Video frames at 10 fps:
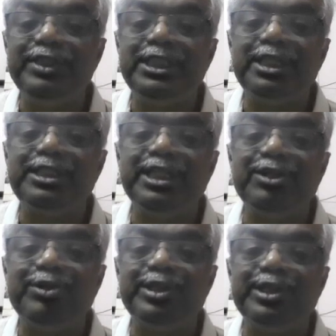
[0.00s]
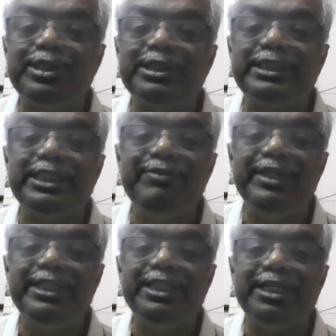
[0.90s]
is equal to CV
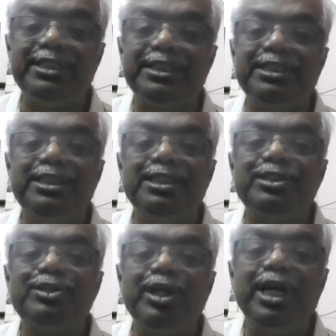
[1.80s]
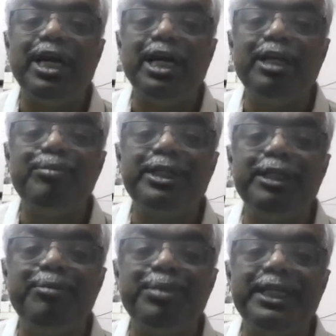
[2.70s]
naught. So I am
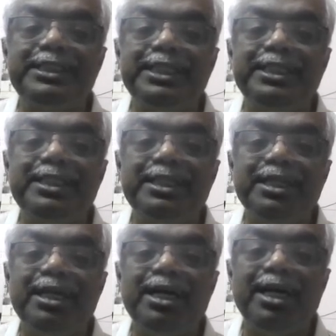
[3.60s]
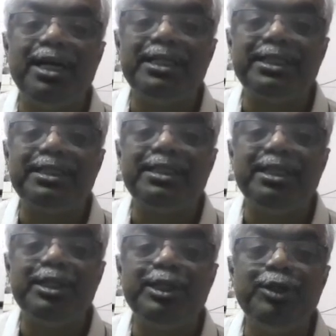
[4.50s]
replacing,
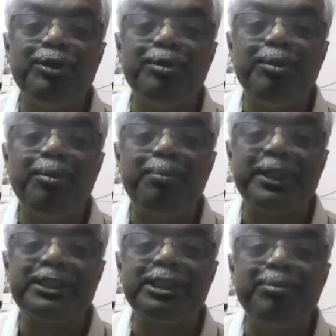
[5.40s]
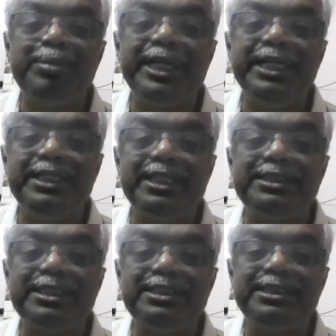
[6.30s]
you first bring
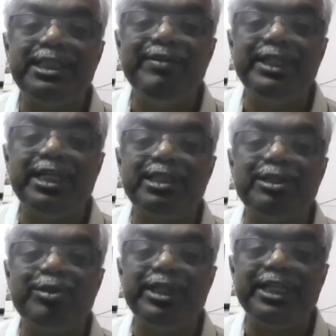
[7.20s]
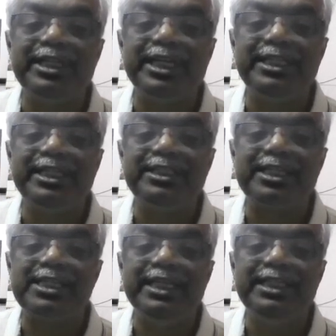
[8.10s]
this CV naught to the right hand
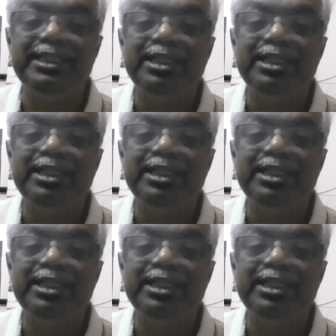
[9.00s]
side.